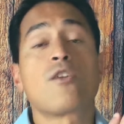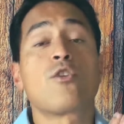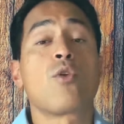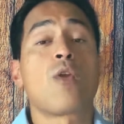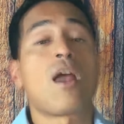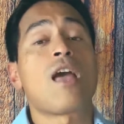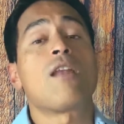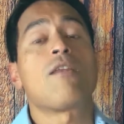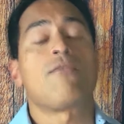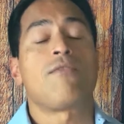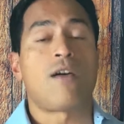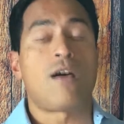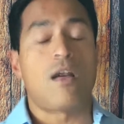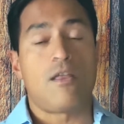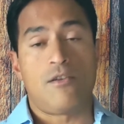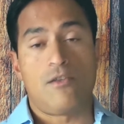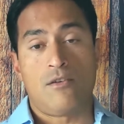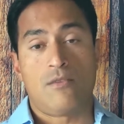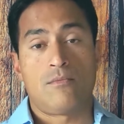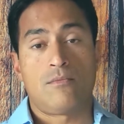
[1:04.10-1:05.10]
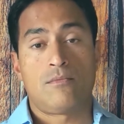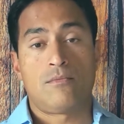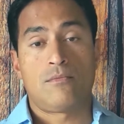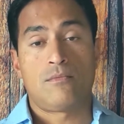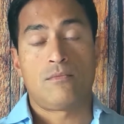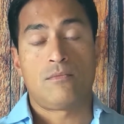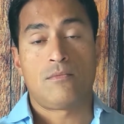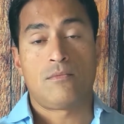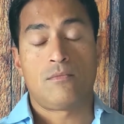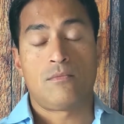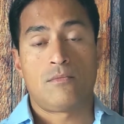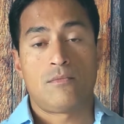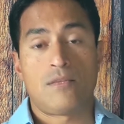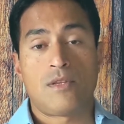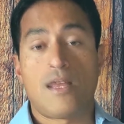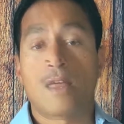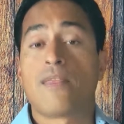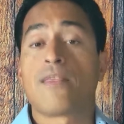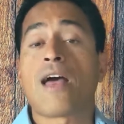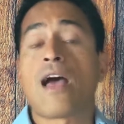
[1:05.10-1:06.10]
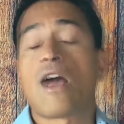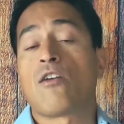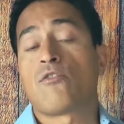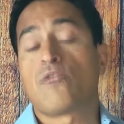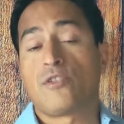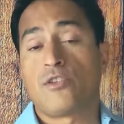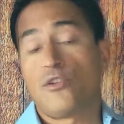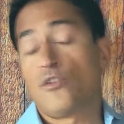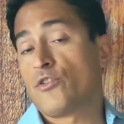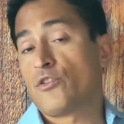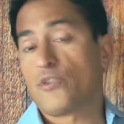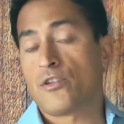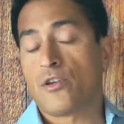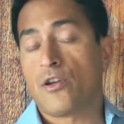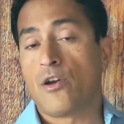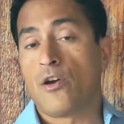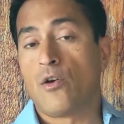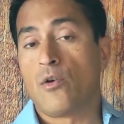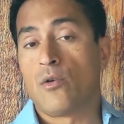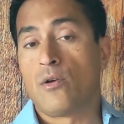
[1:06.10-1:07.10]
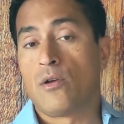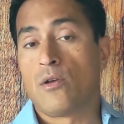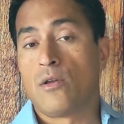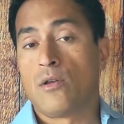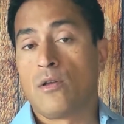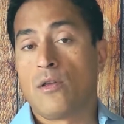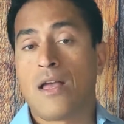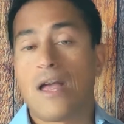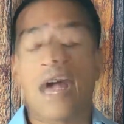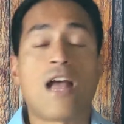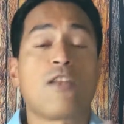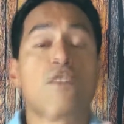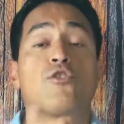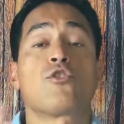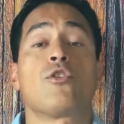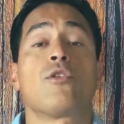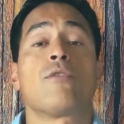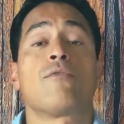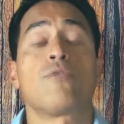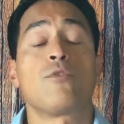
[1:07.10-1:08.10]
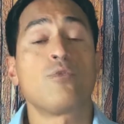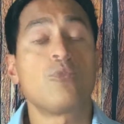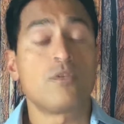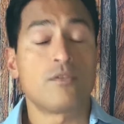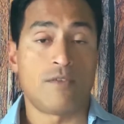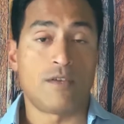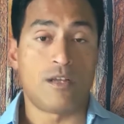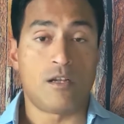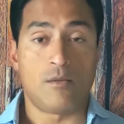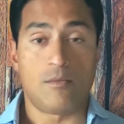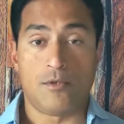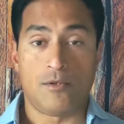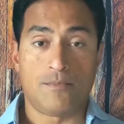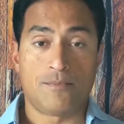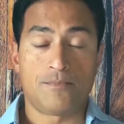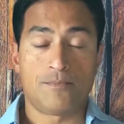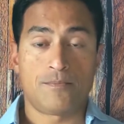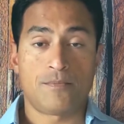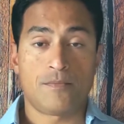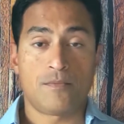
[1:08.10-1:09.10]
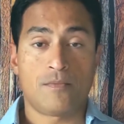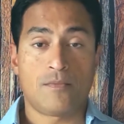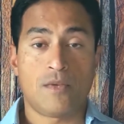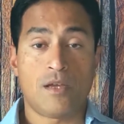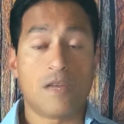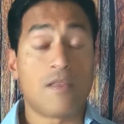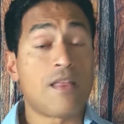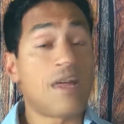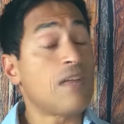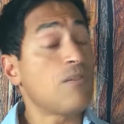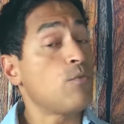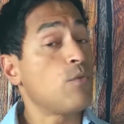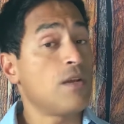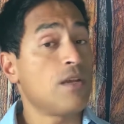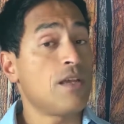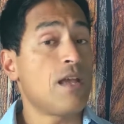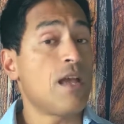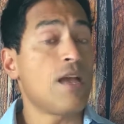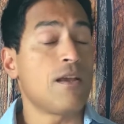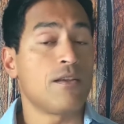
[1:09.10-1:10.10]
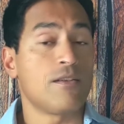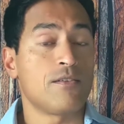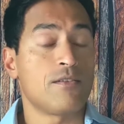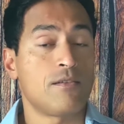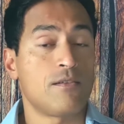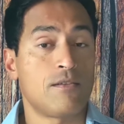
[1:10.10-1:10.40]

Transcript: grandfather, 10,000 years ago, had certain foods available, and that's what he ate.